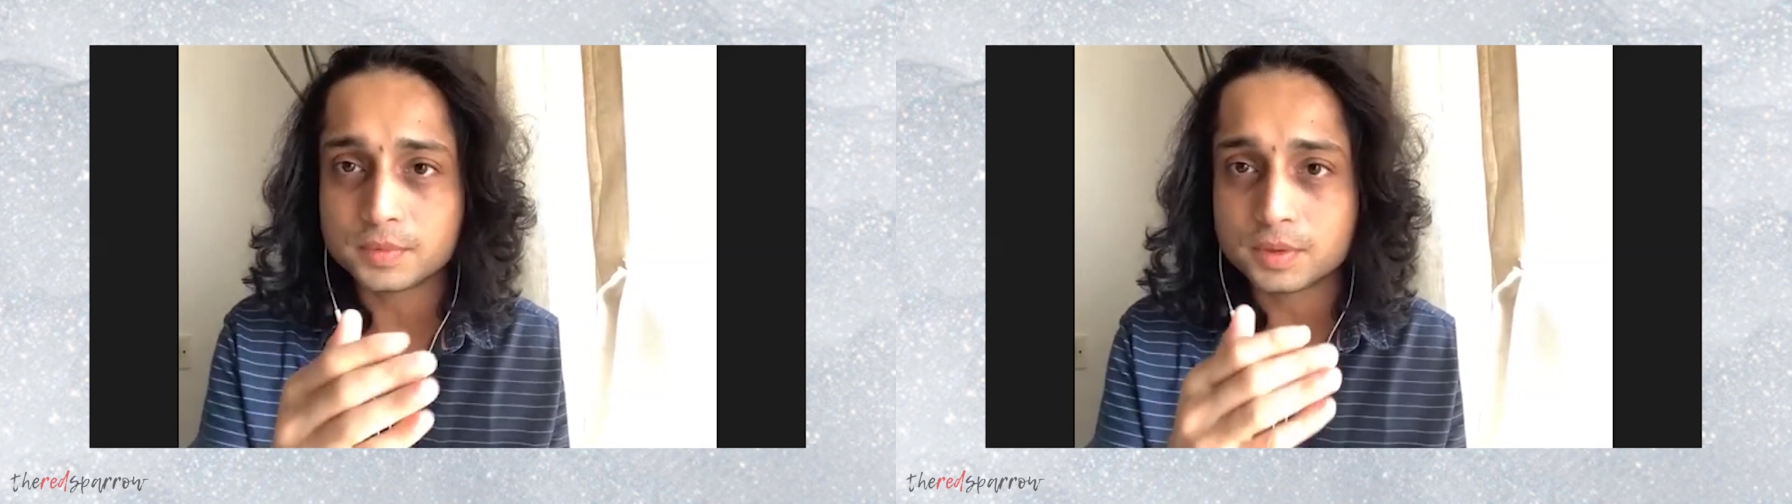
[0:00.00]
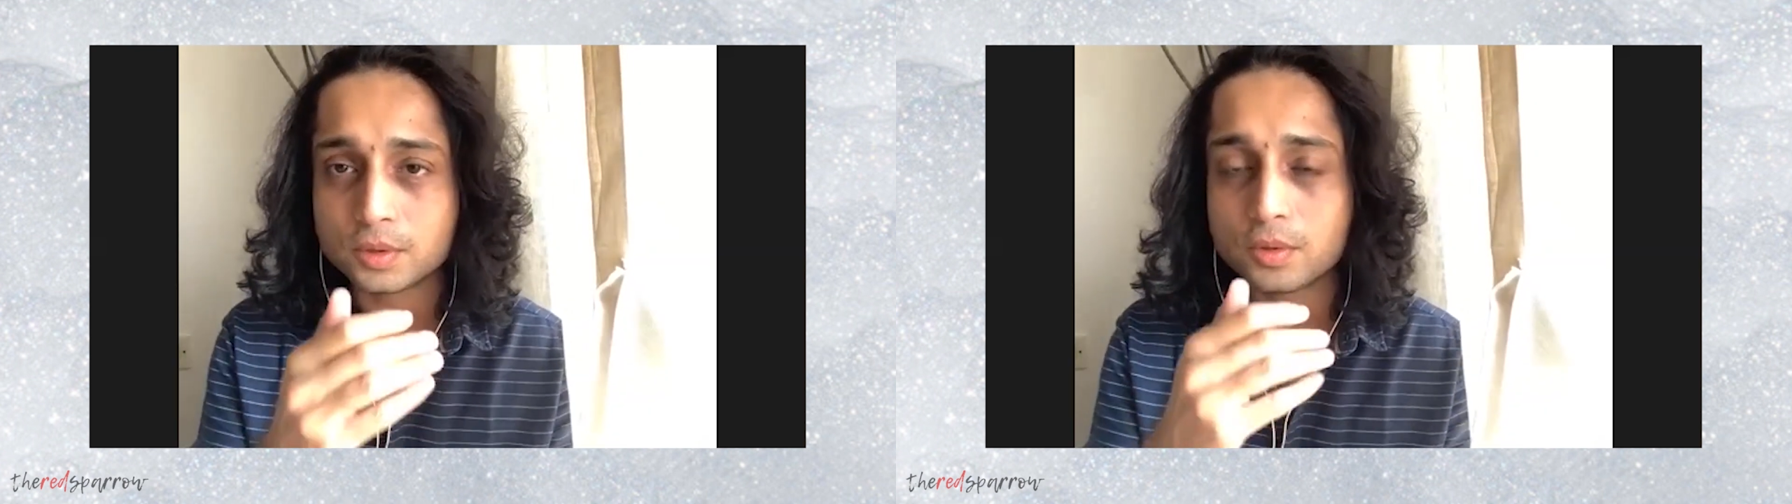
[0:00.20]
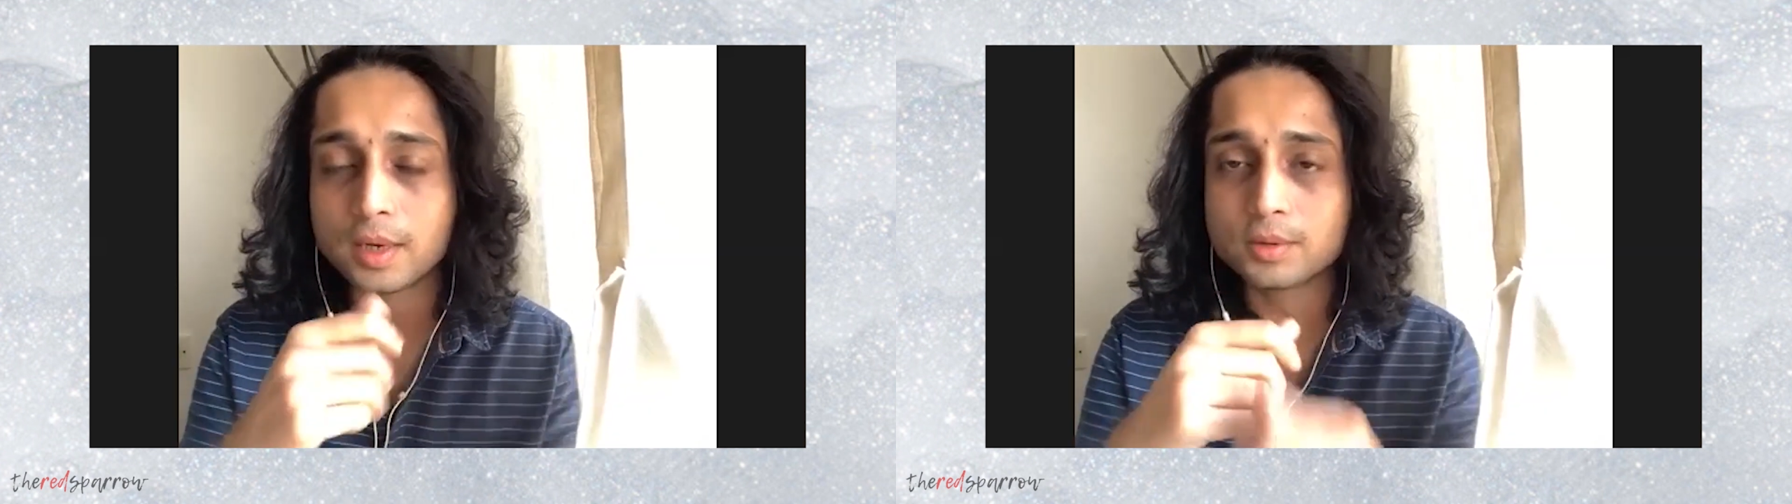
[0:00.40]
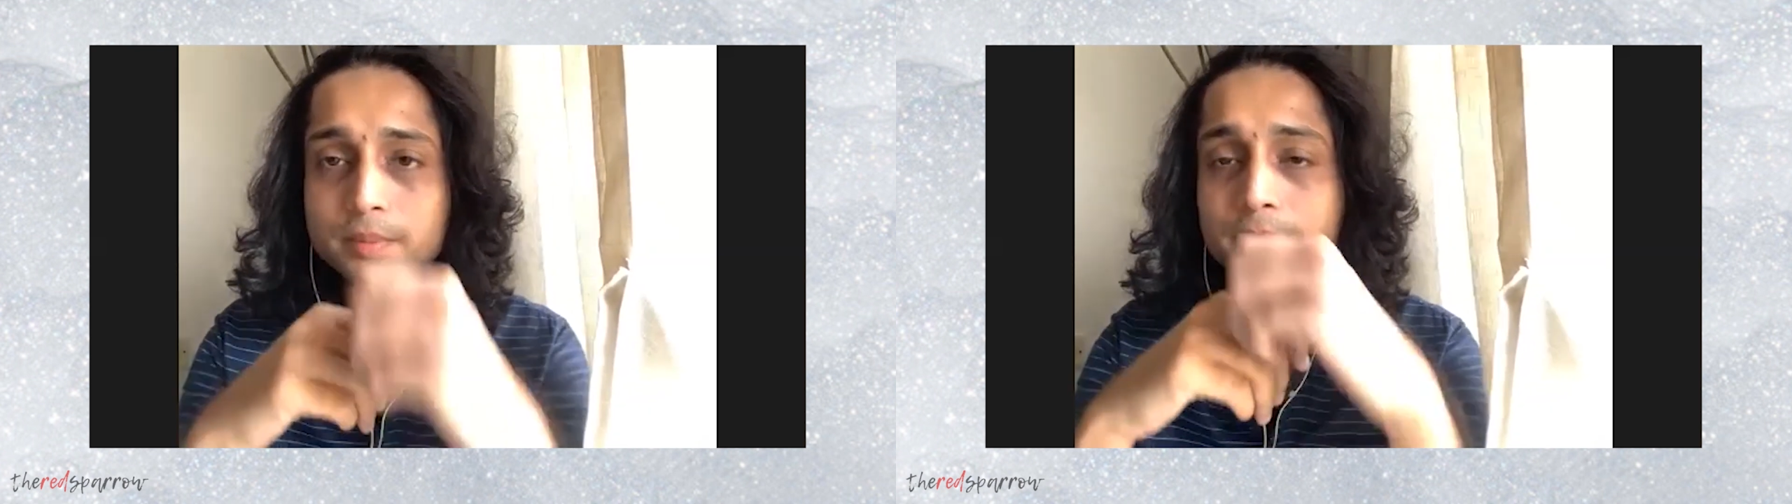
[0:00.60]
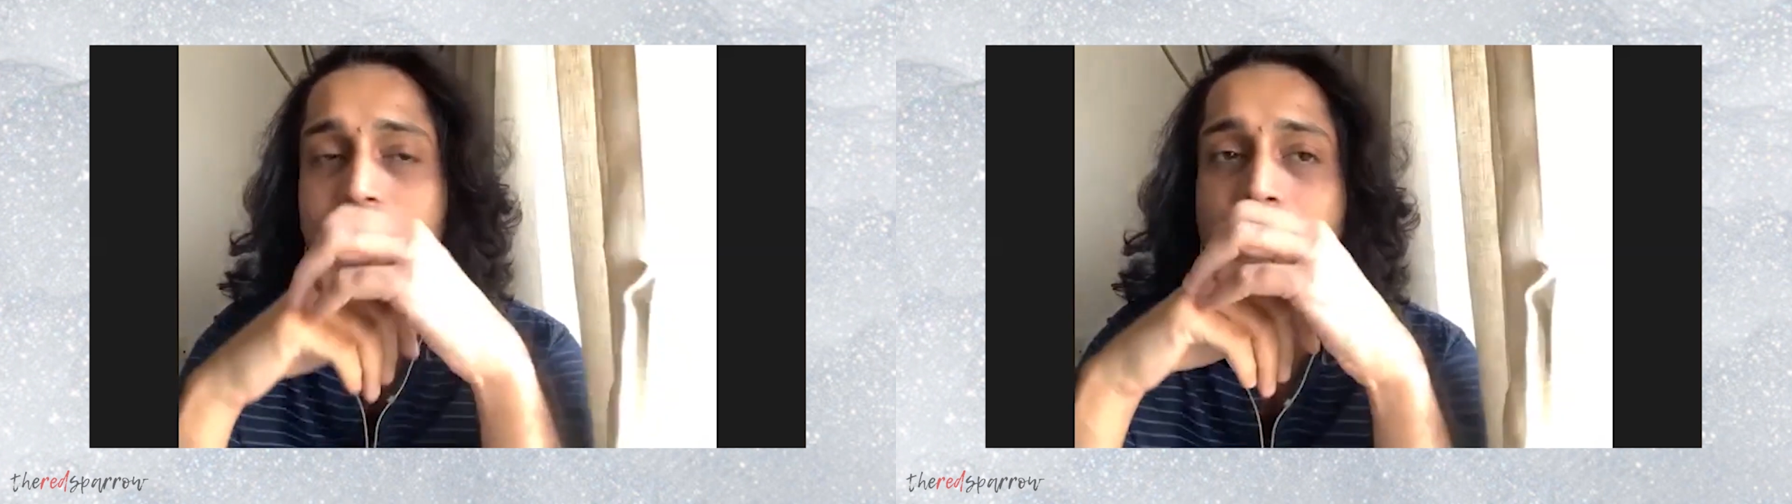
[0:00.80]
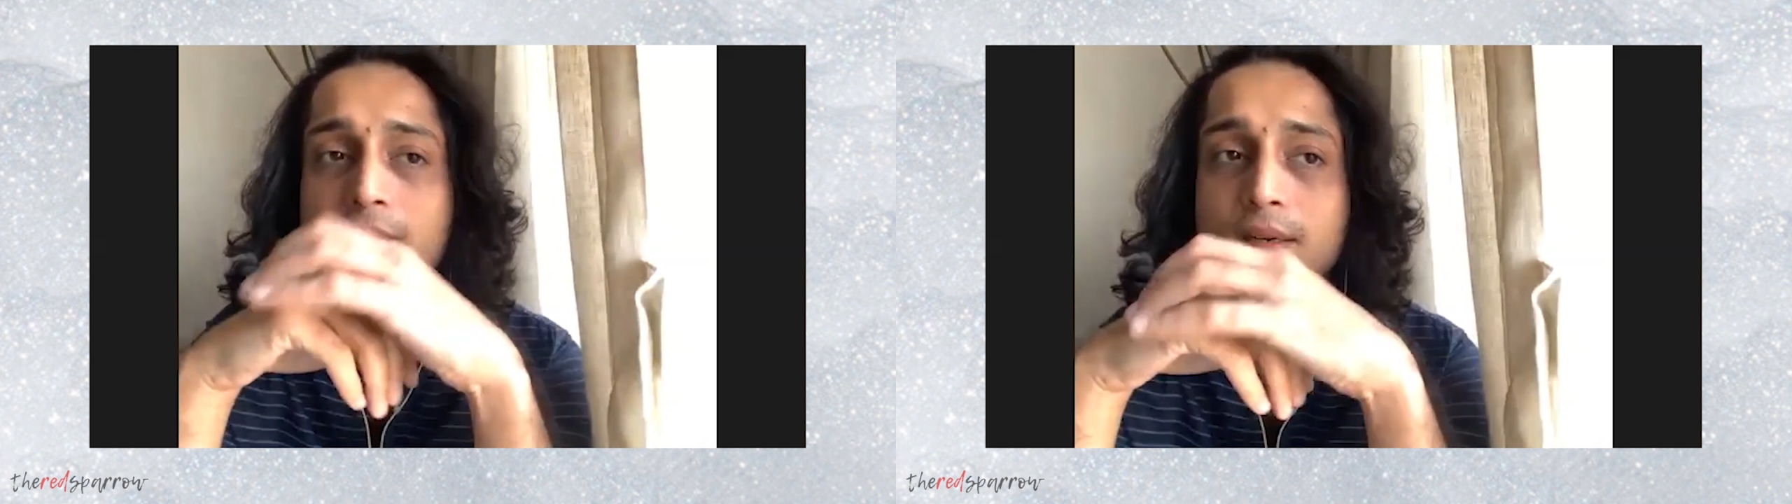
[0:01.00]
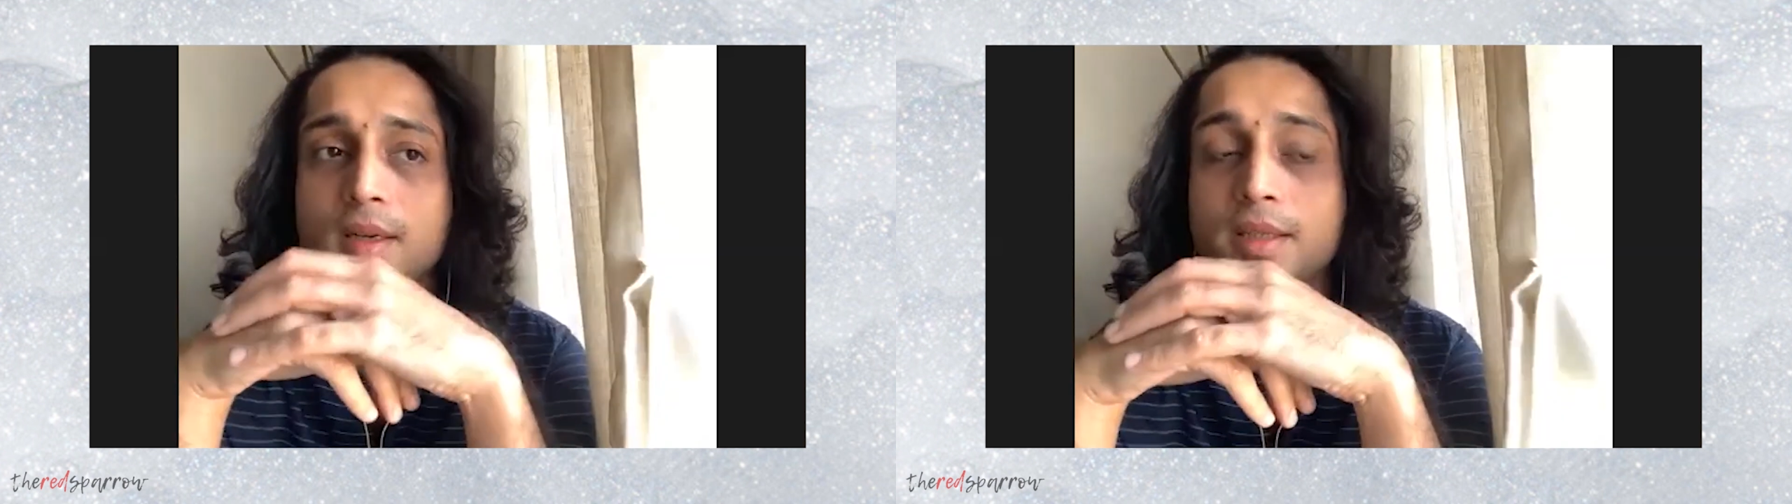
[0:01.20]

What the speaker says: So I was a big fan.